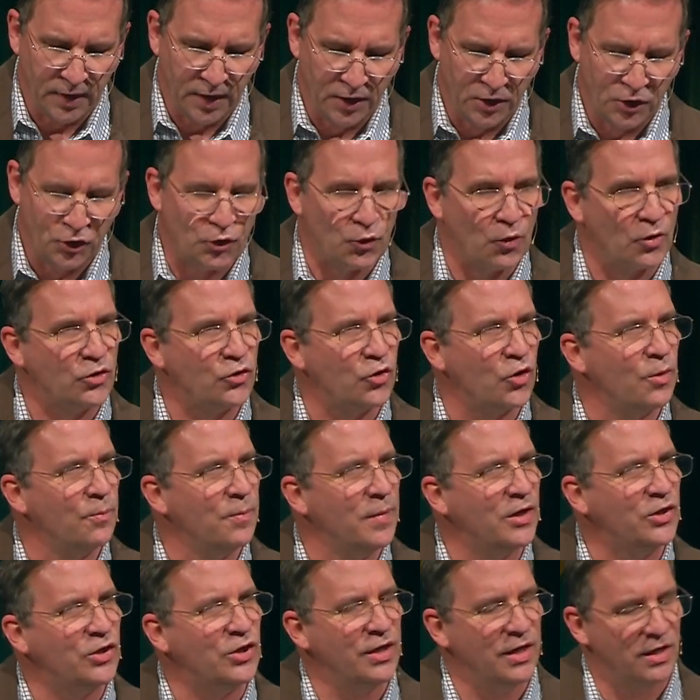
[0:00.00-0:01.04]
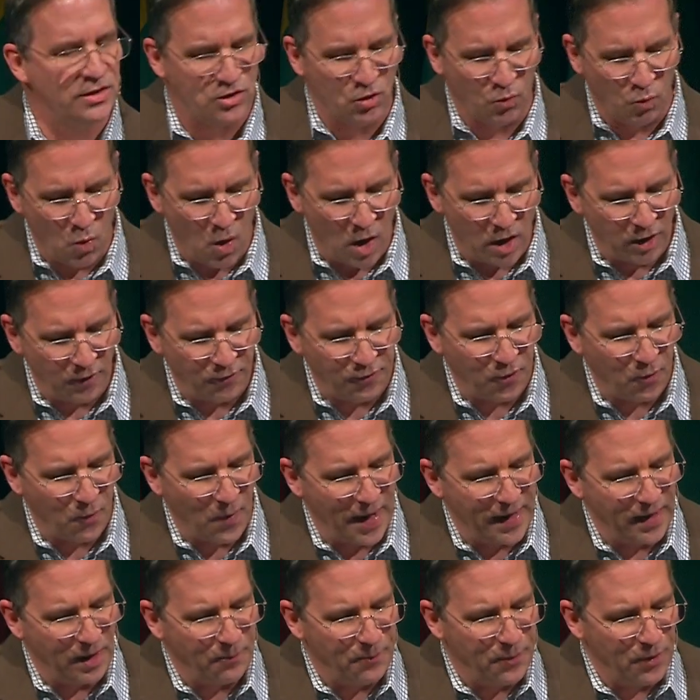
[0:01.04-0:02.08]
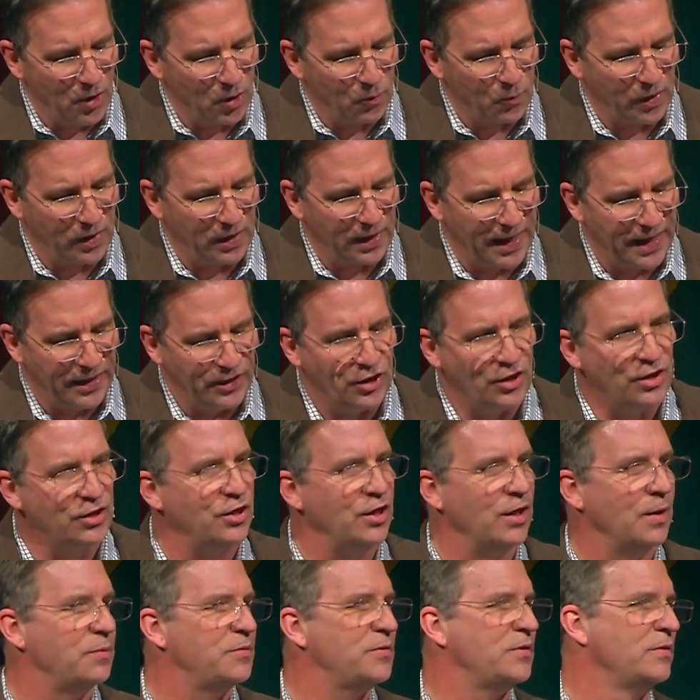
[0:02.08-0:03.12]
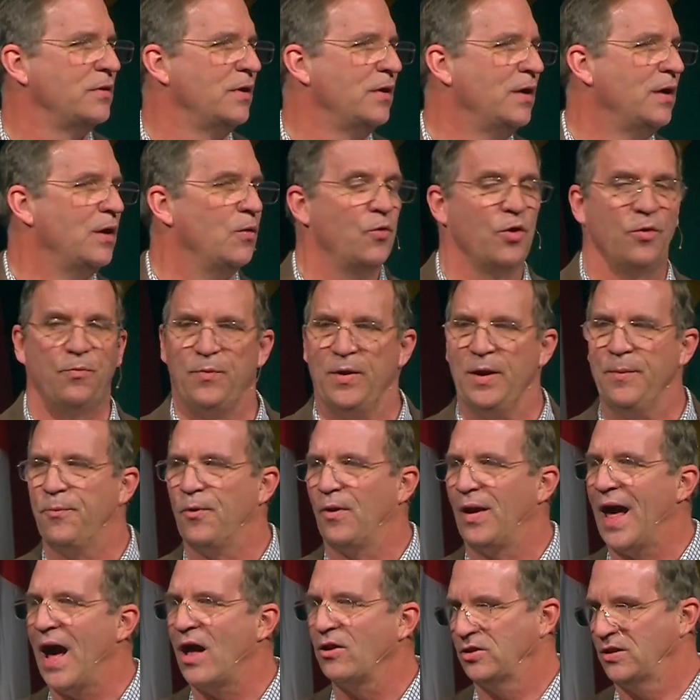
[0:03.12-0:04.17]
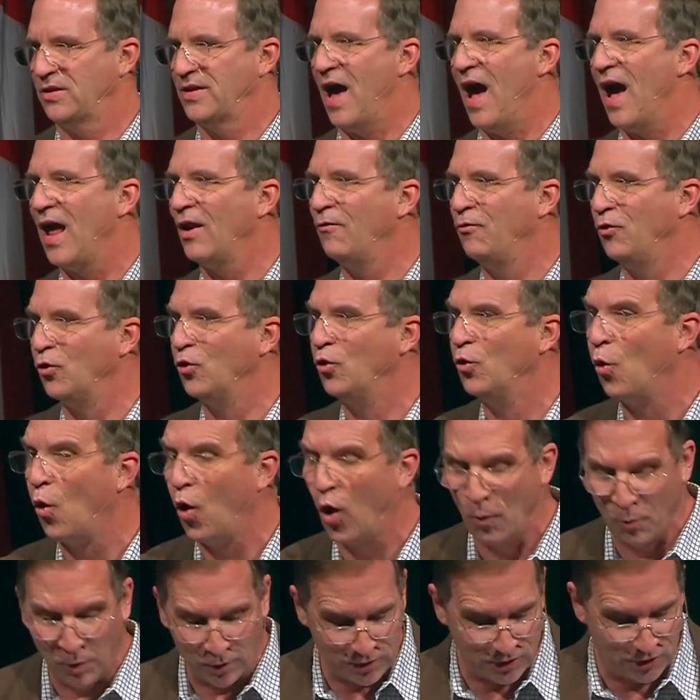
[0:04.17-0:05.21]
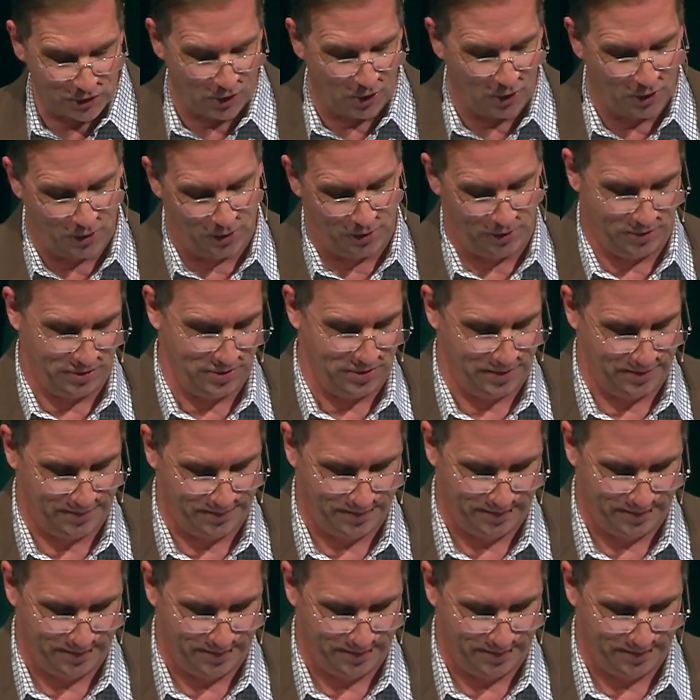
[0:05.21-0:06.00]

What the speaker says: Short-term mission is a wonderful way to build relationships with people outside of your normal circles.